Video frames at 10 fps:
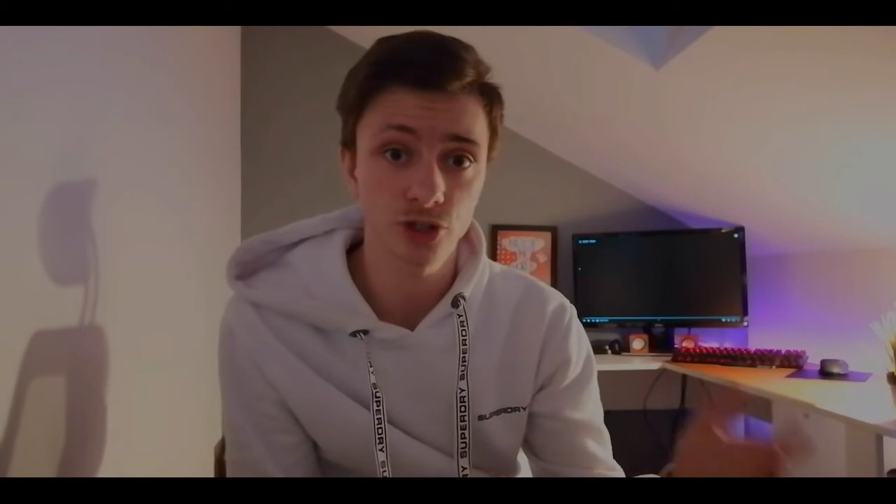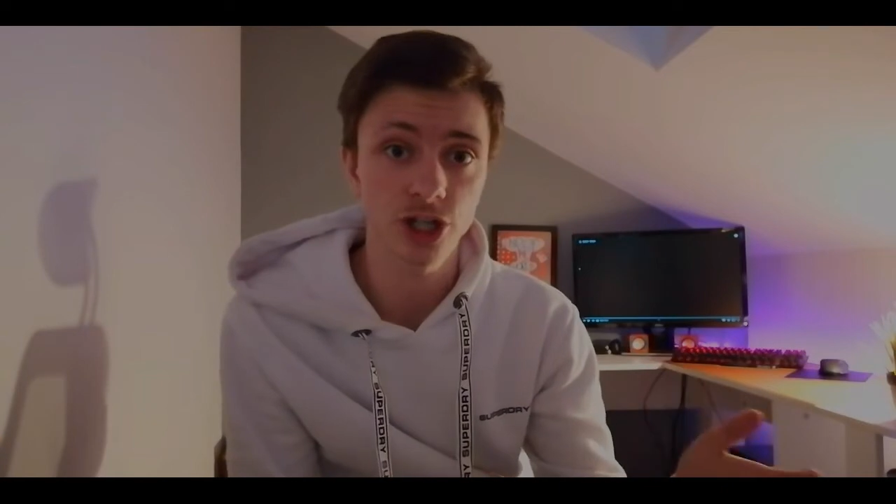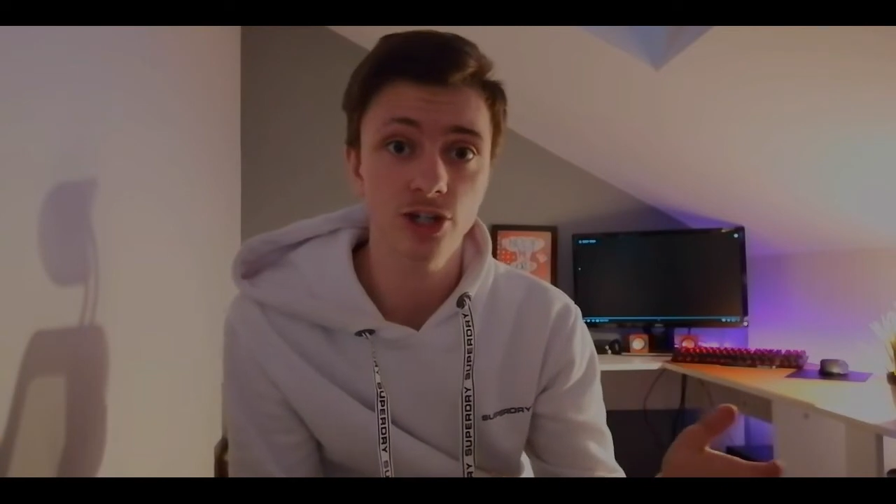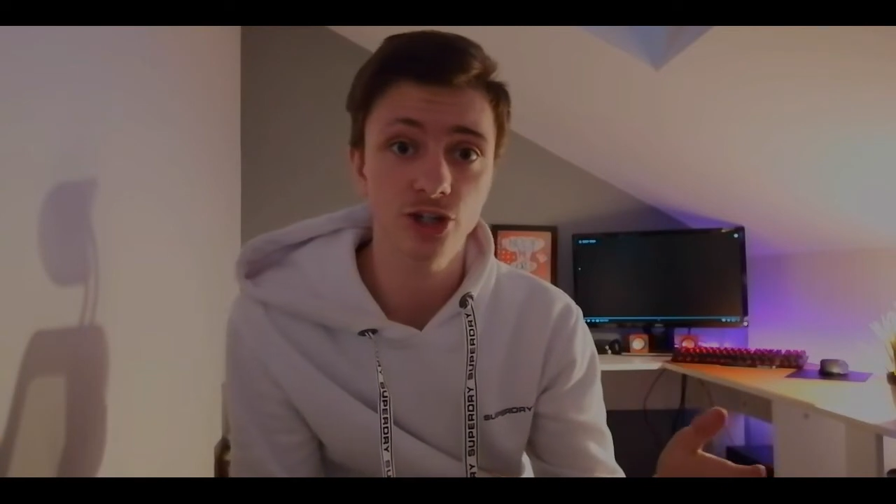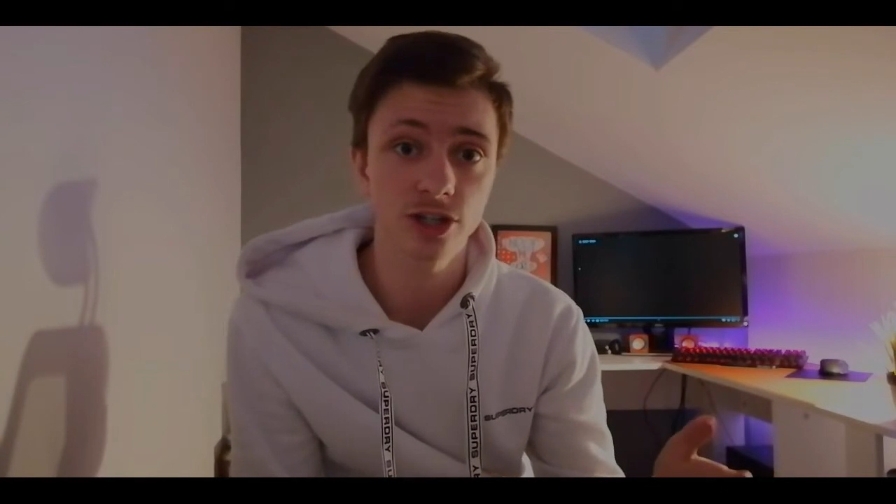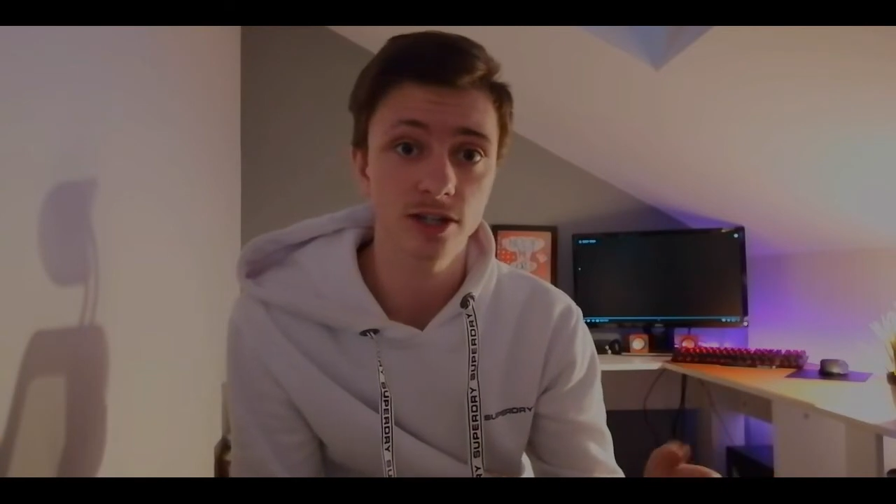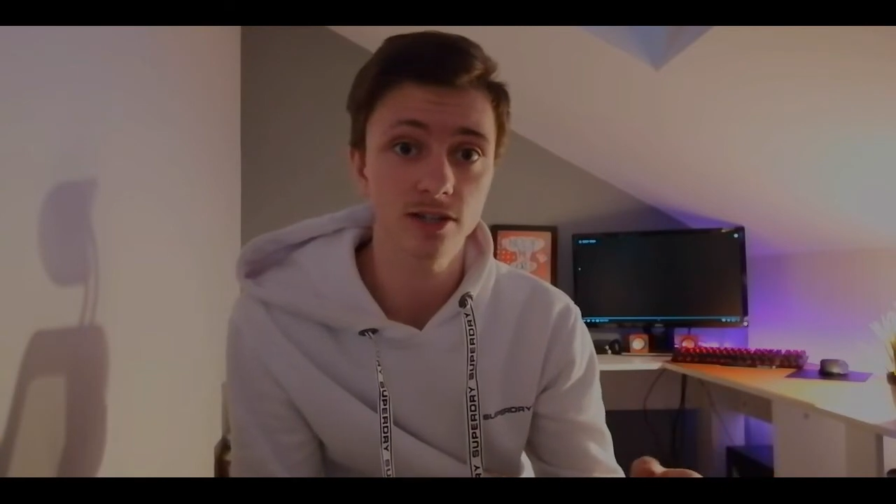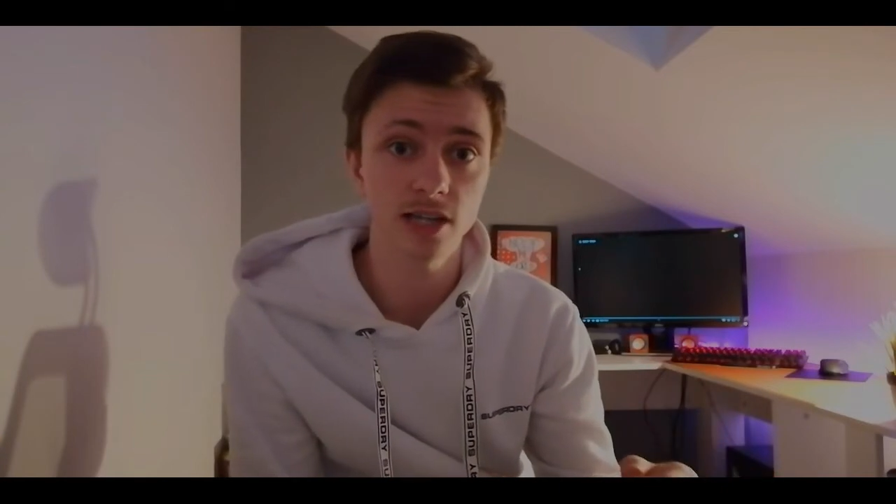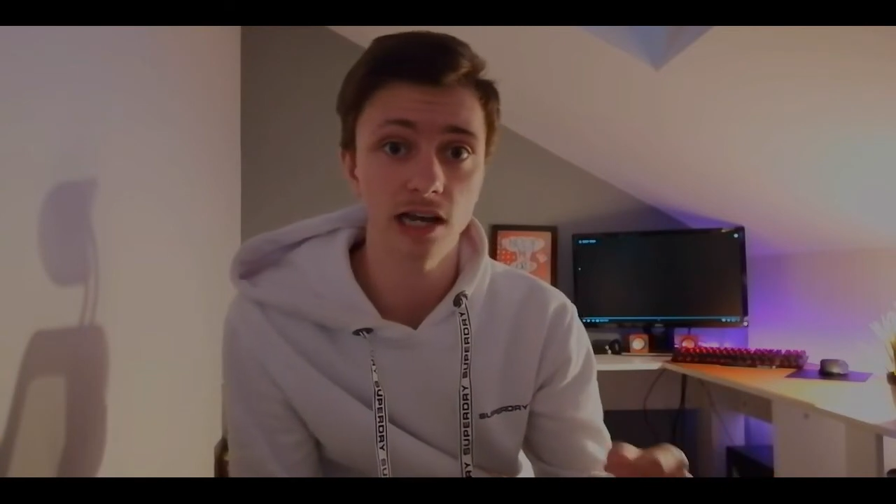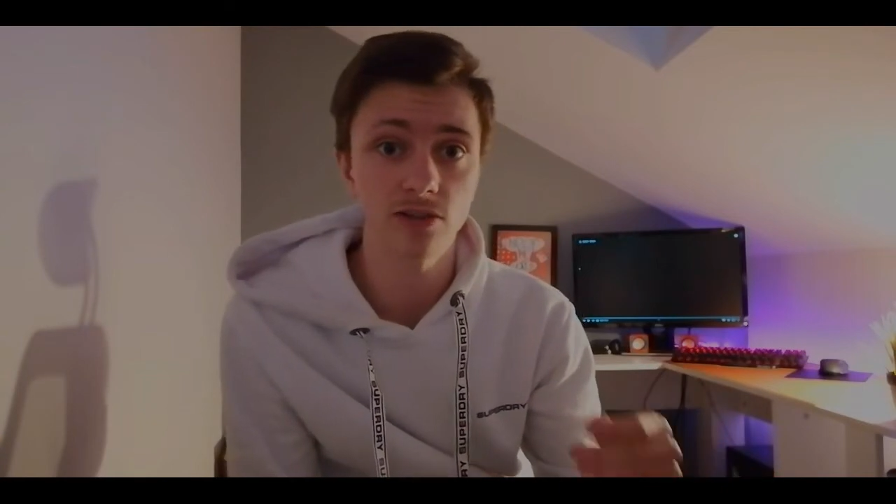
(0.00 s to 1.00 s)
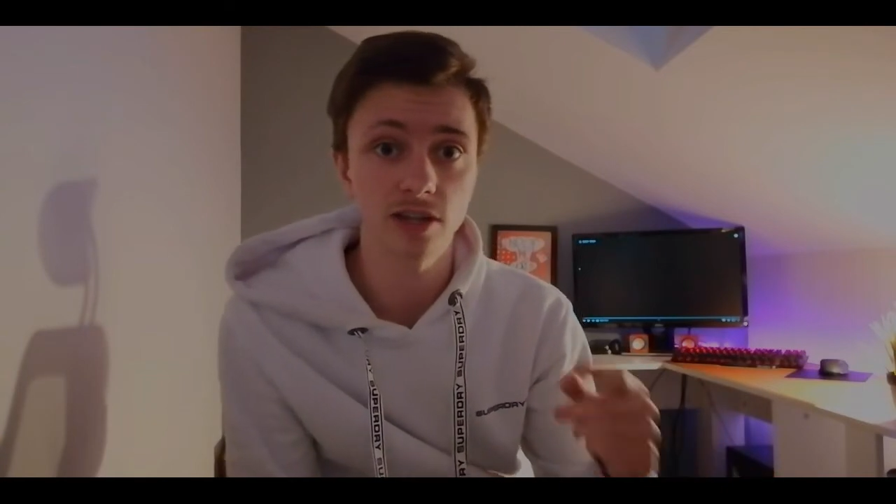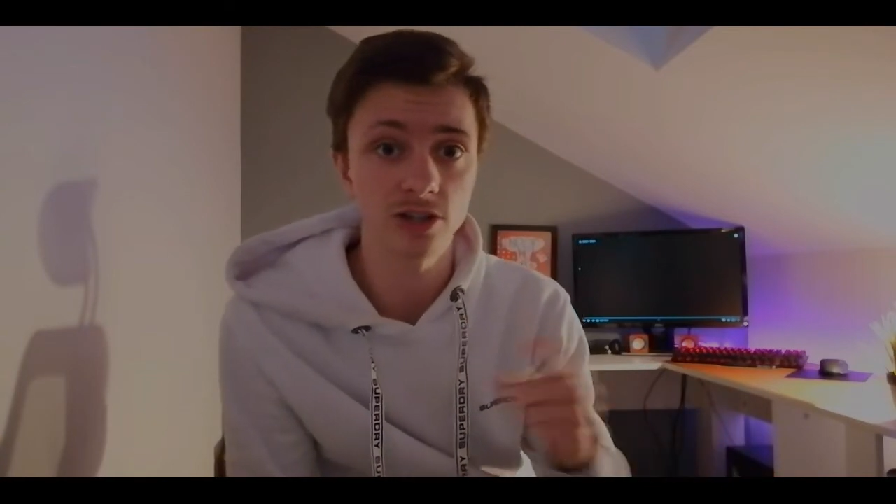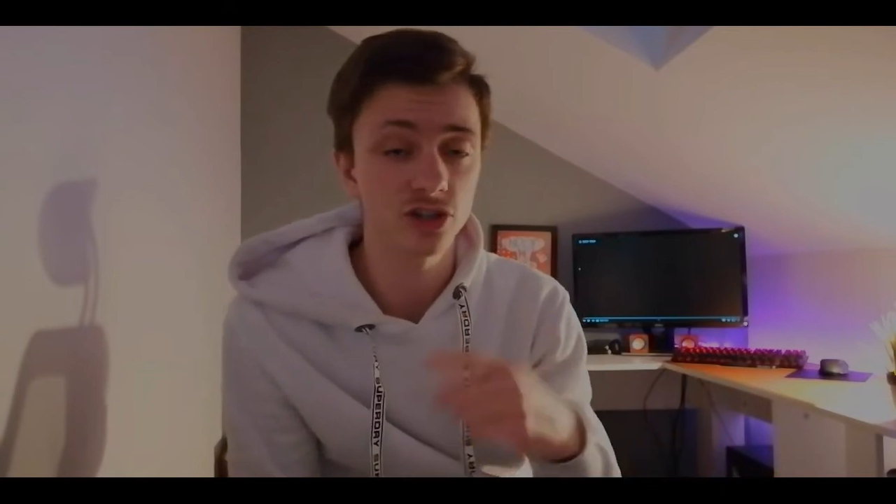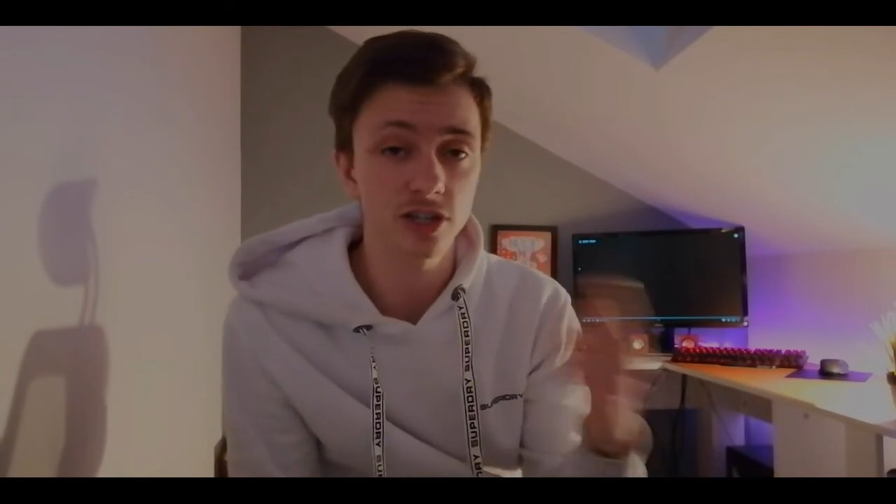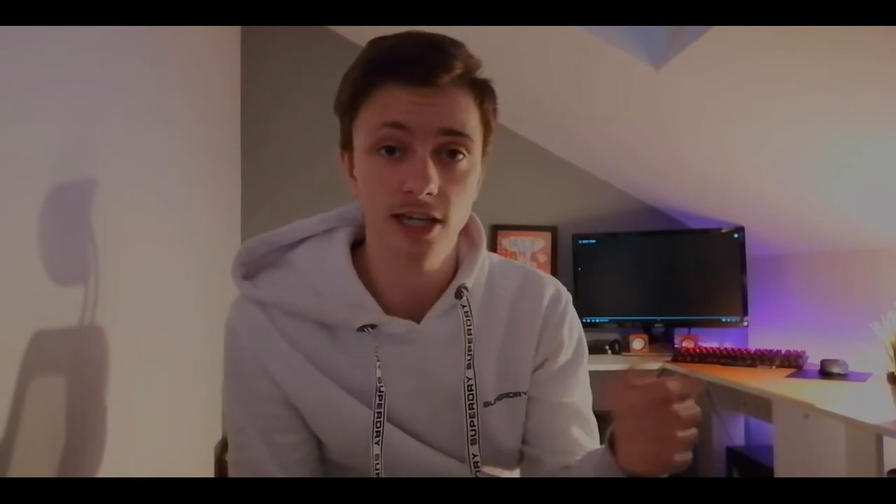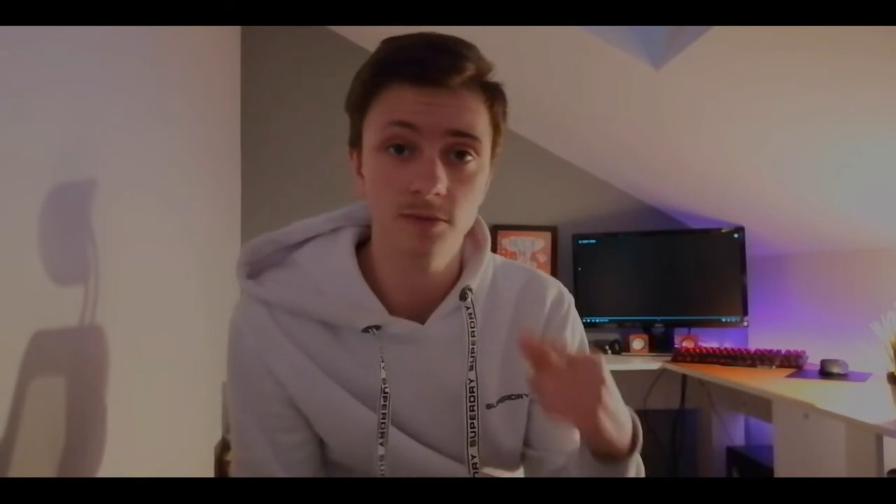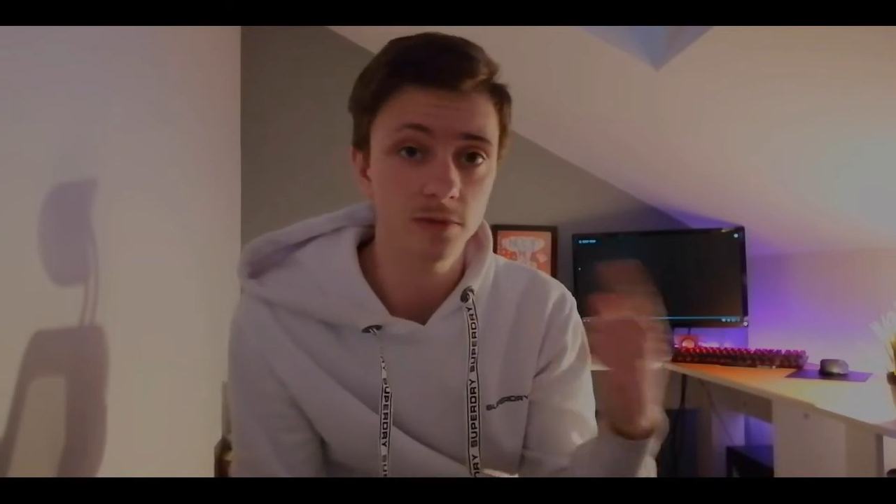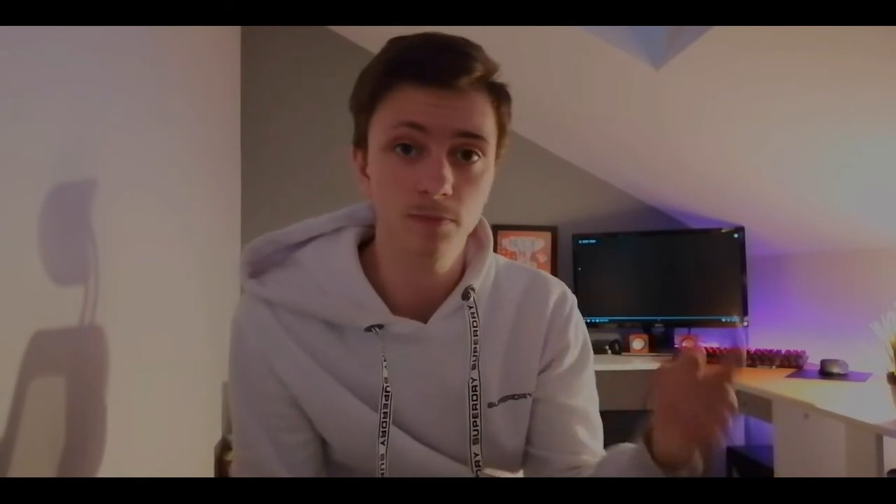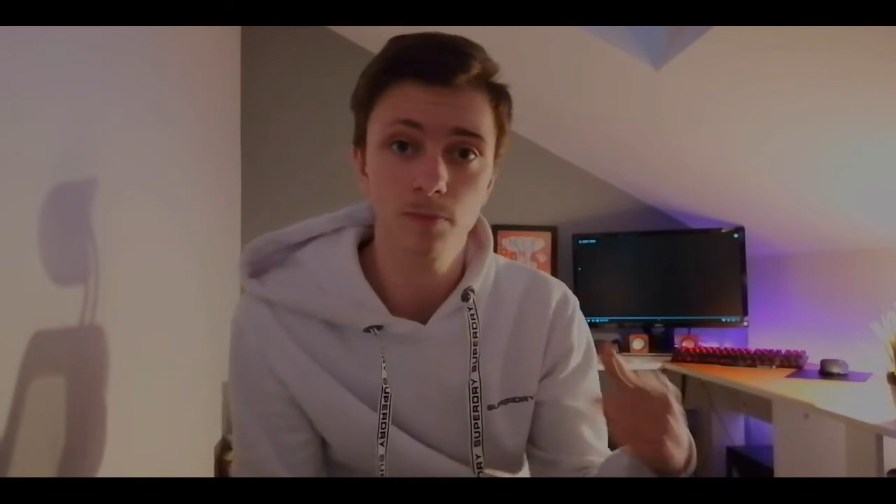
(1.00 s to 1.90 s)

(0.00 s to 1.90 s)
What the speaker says: cheat sheets and then just keeps